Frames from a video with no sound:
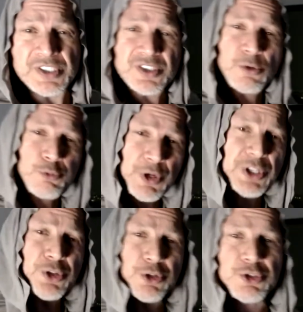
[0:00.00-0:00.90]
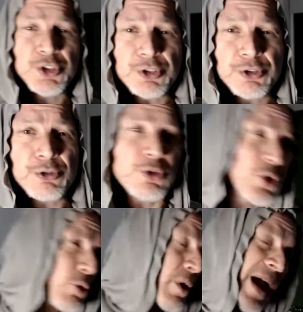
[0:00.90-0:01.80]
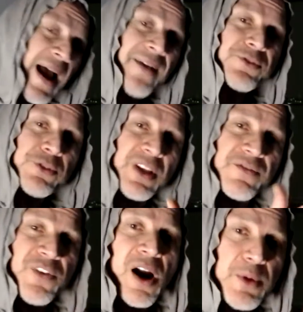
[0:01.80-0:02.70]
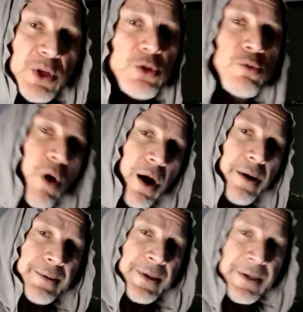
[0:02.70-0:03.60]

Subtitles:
This is the research you do. Go after the environment you want.